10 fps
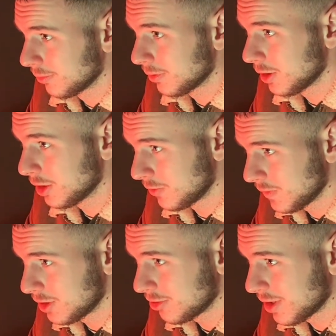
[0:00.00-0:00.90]
it's
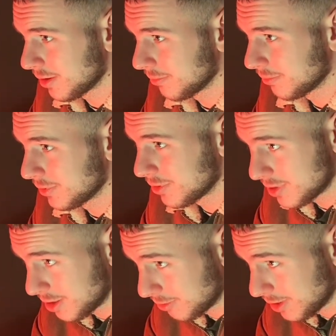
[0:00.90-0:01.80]
finished now. It's
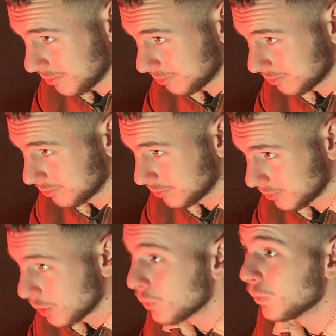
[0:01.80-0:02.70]
done, right?
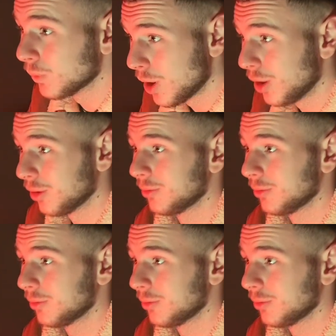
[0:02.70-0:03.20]
Wrong.